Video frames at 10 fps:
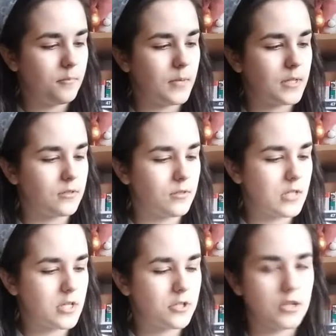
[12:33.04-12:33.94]
but on the
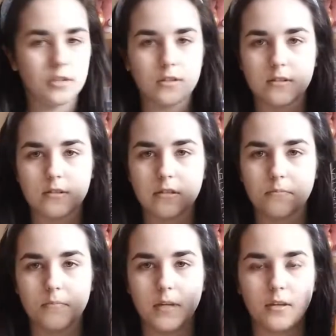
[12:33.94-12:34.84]
dust jacket this is
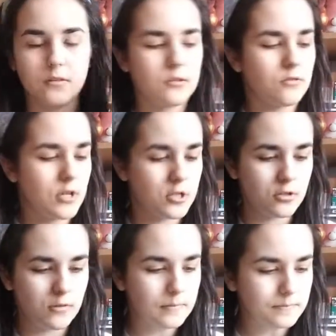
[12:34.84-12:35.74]
a big illustration.